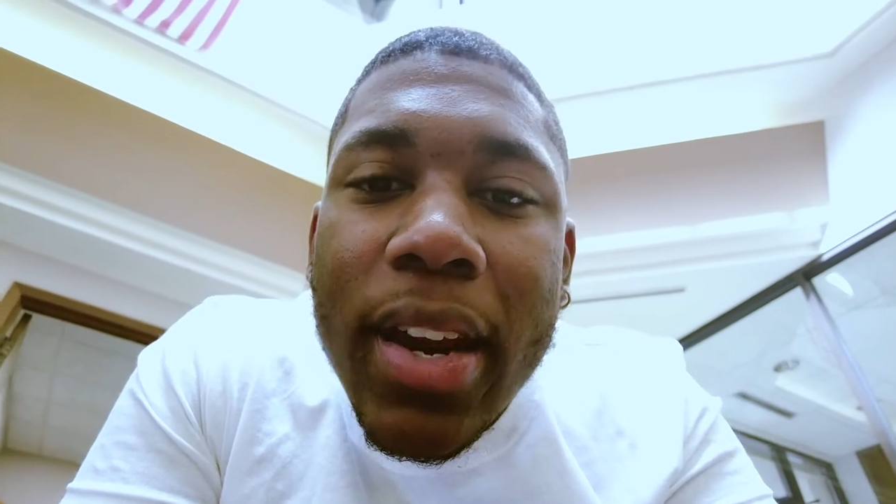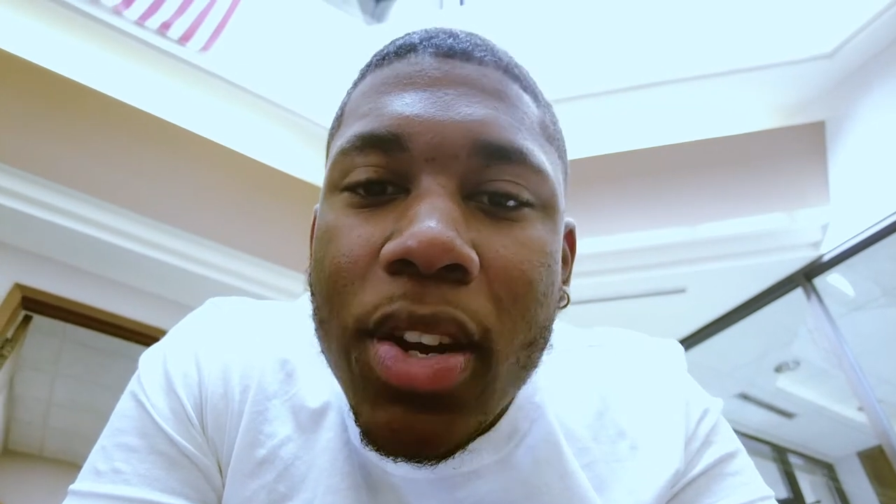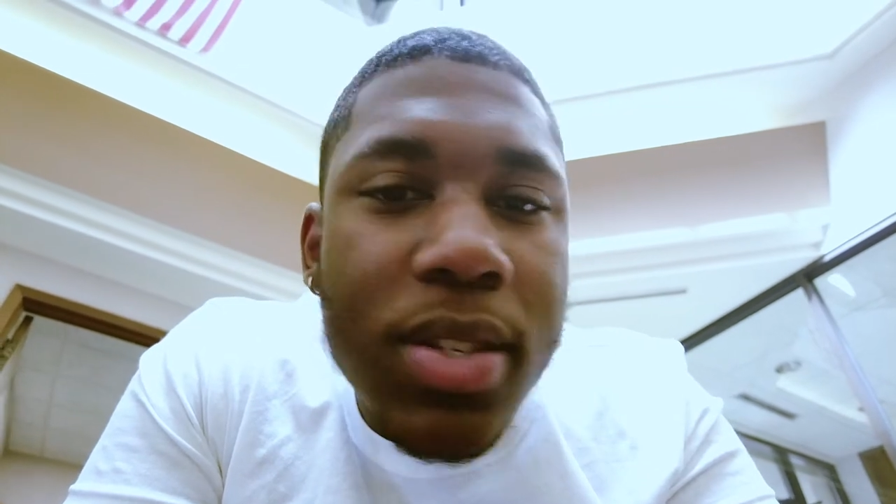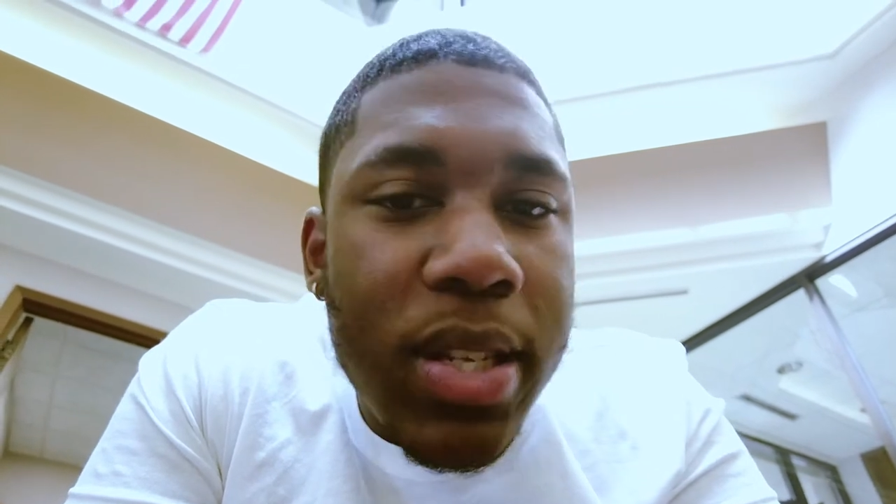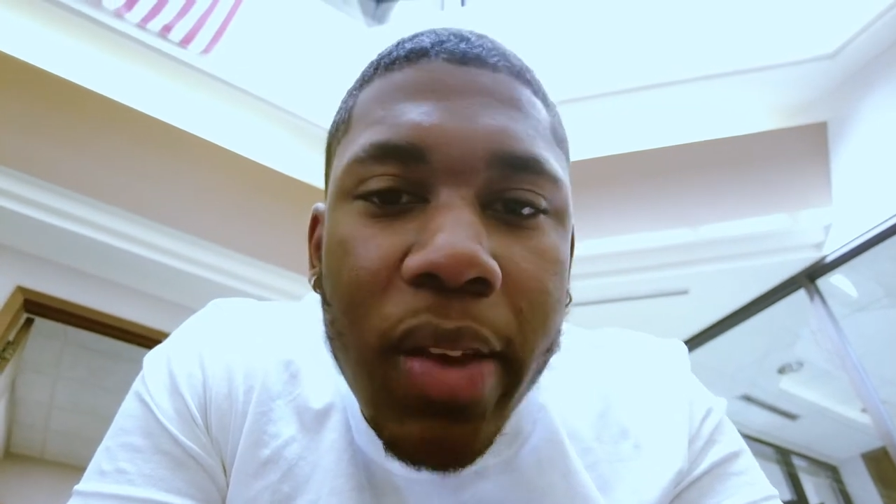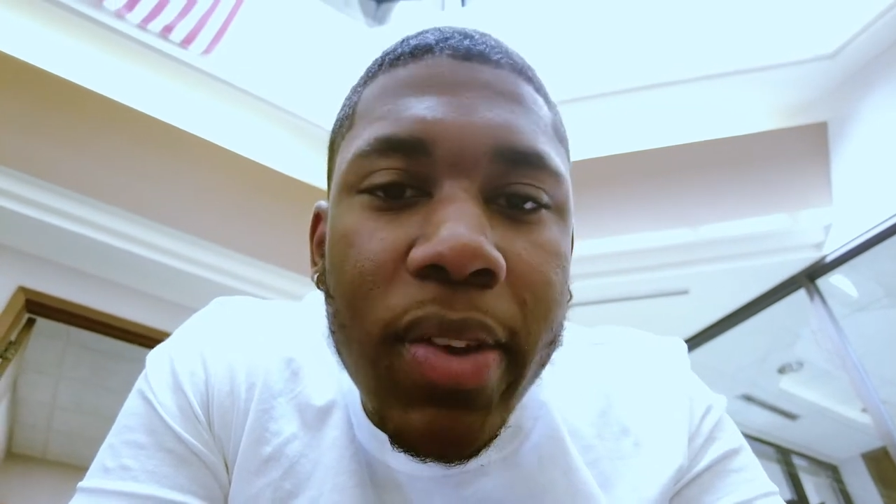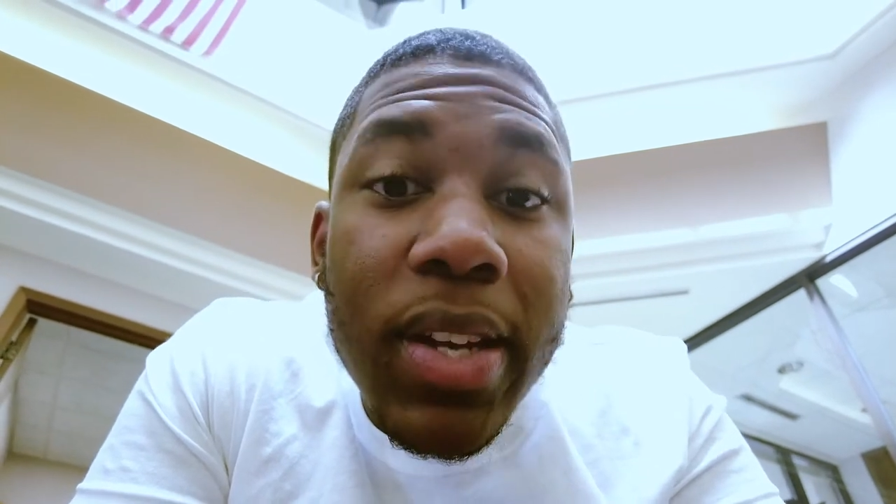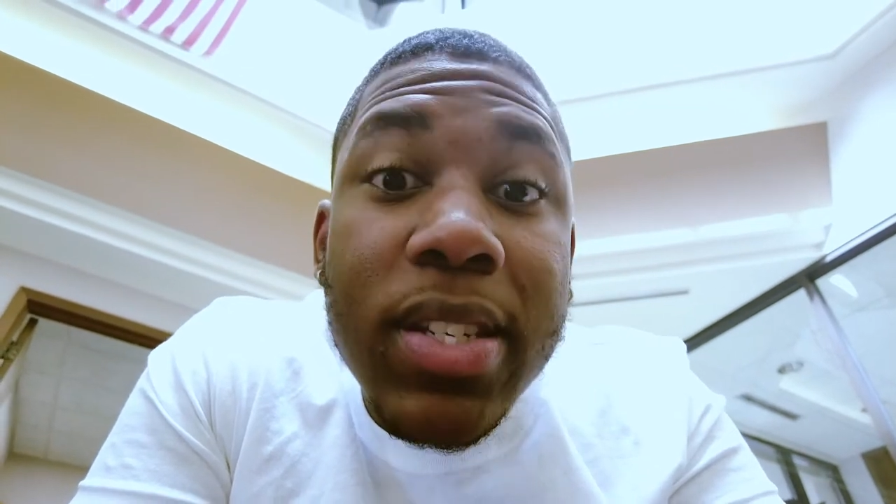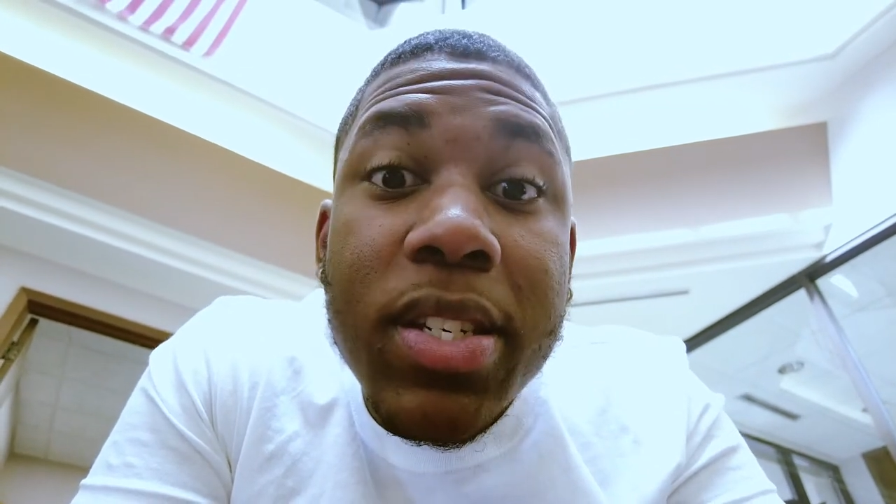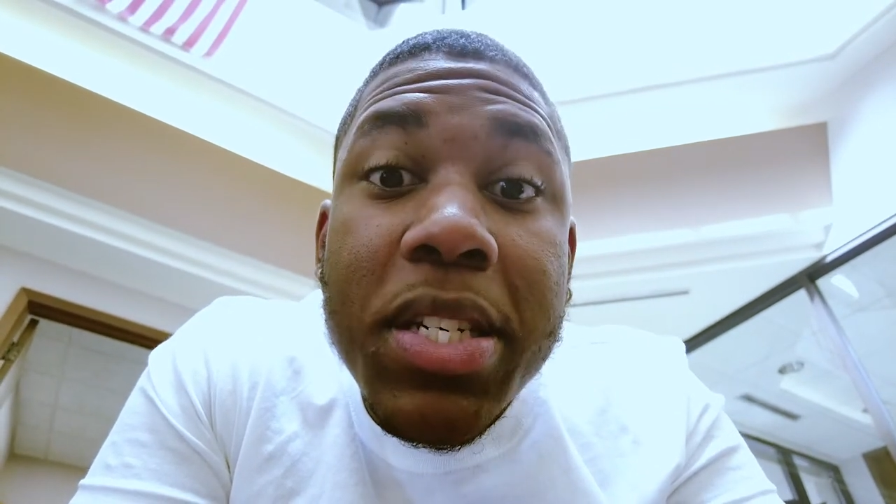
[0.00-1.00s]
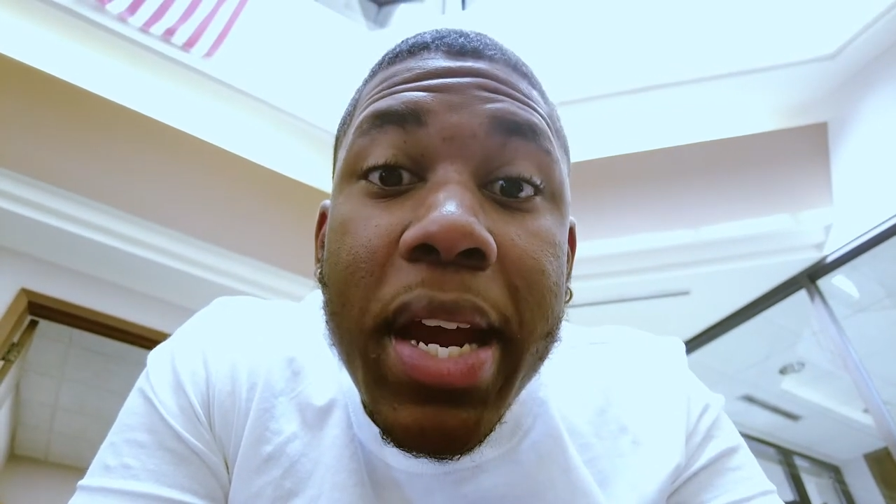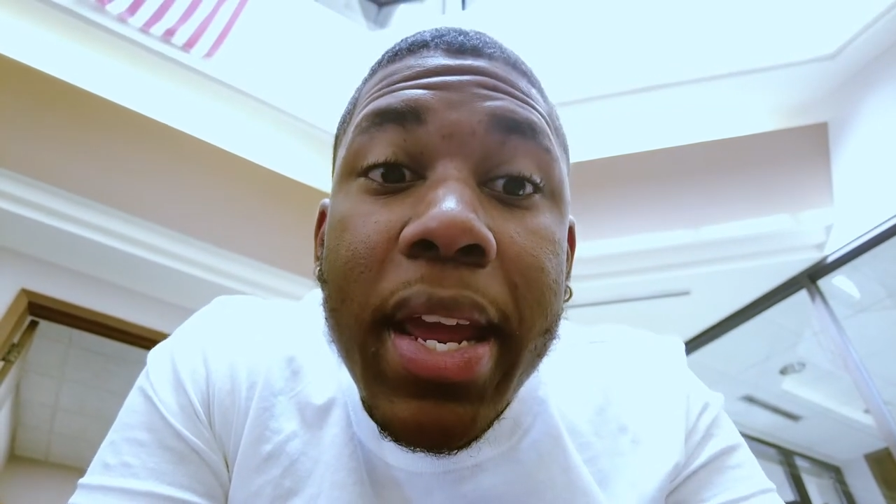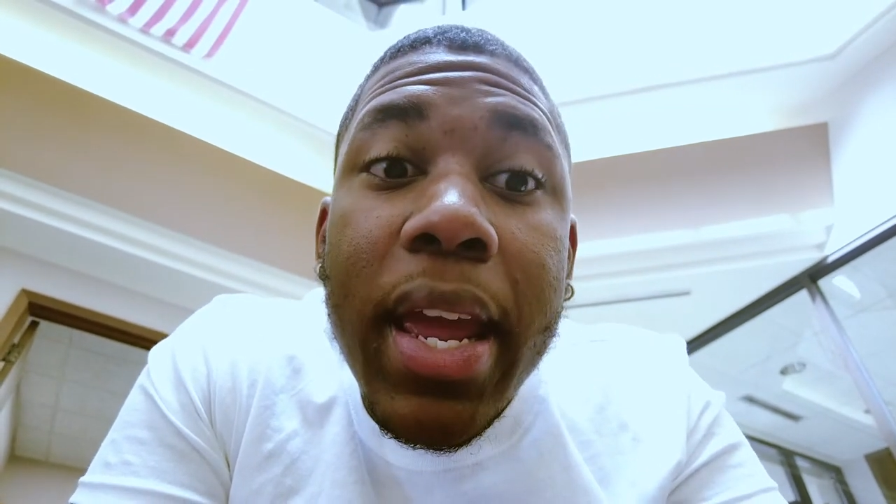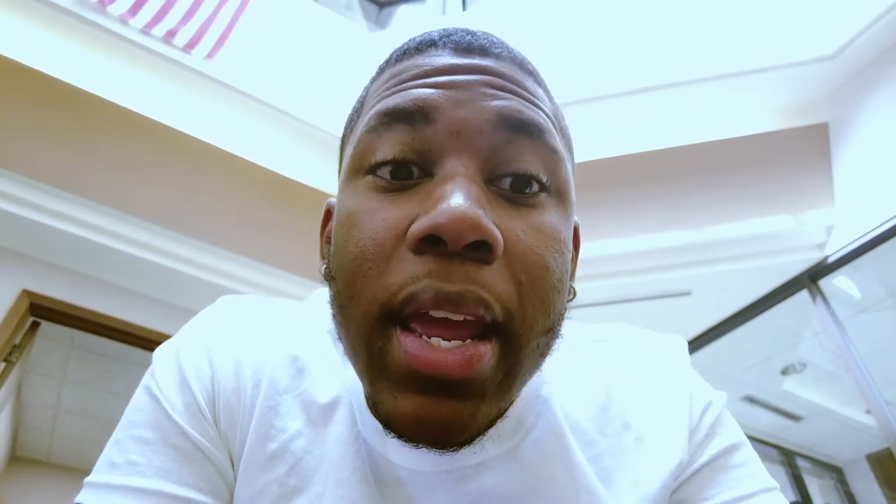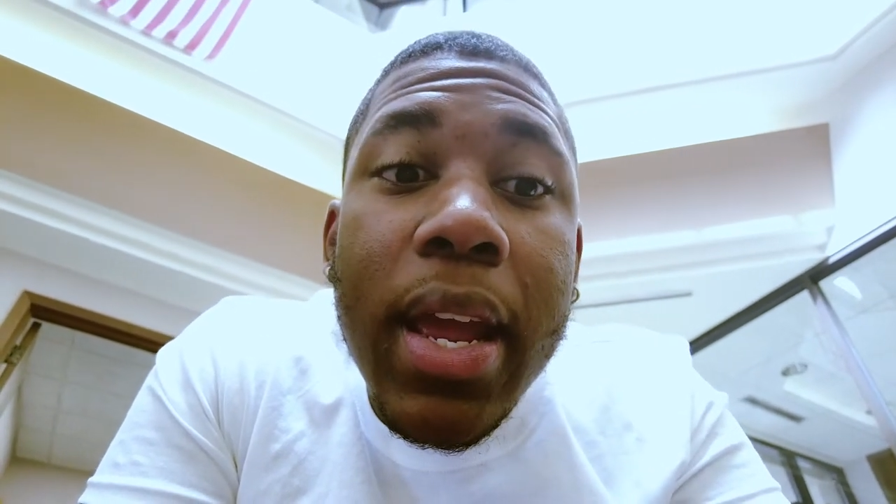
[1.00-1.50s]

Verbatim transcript: not savings, checking